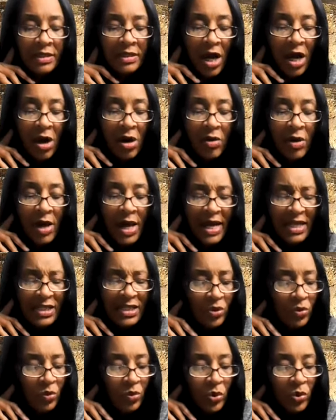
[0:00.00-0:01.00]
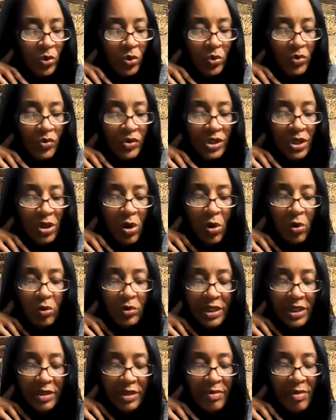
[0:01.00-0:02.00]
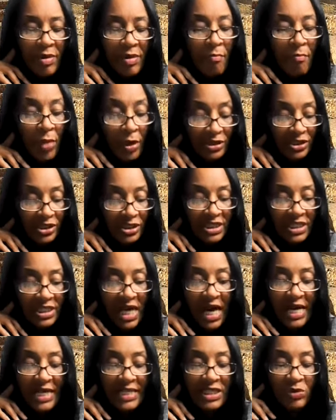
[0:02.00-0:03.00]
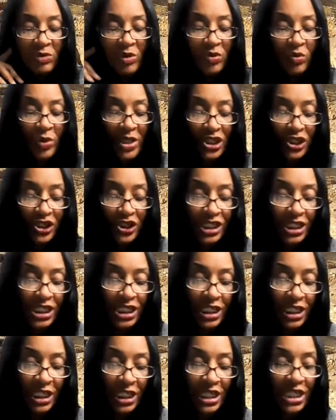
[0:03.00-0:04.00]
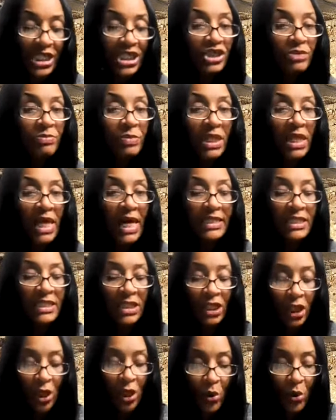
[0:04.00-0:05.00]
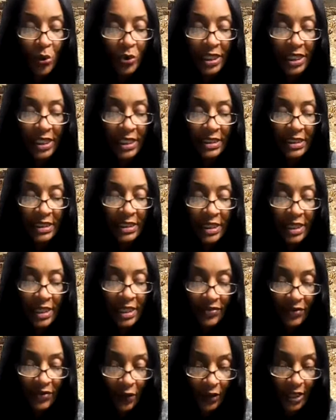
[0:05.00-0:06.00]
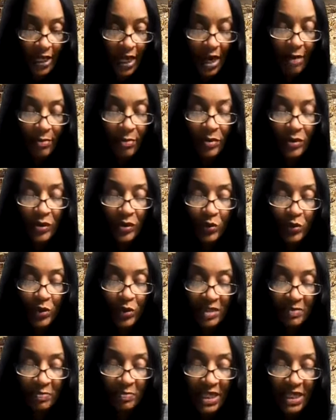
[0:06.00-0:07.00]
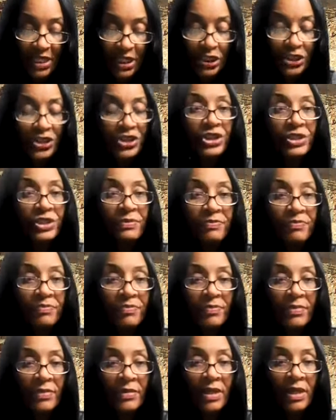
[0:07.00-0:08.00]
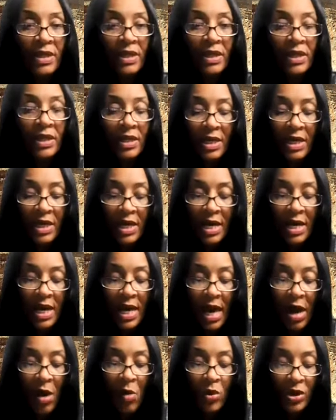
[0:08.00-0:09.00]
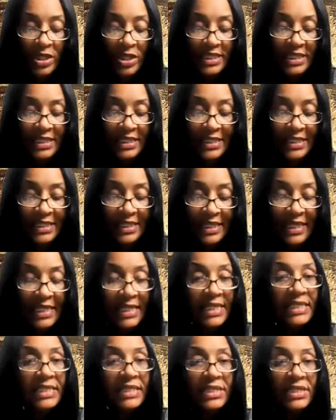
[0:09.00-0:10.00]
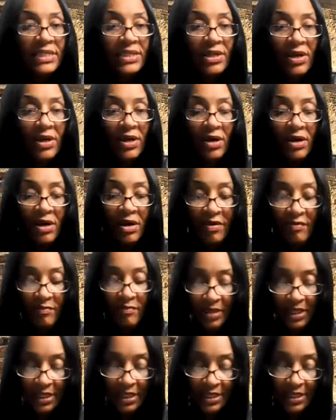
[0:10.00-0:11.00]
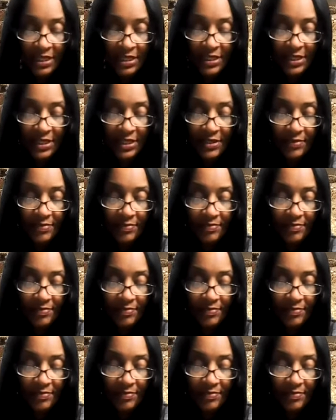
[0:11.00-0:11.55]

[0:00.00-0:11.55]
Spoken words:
Now, as a rule, the only merchandise with which the Ishmaelites loaded their camels was pitch and was the skins of beasts.